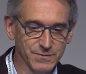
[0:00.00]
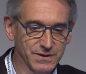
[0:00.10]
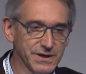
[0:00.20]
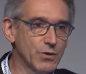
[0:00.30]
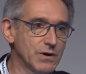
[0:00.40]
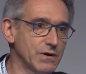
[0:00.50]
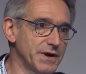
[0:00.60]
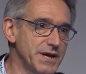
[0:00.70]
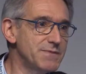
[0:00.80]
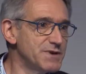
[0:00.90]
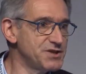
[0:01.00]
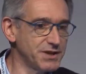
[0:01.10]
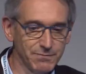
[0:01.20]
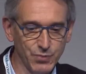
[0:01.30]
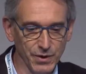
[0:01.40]
a
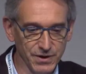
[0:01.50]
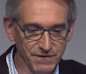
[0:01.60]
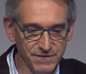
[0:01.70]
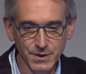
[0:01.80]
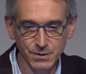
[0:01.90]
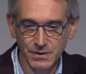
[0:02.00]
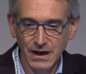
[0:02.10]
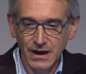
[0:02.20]
neuroimaging point of view,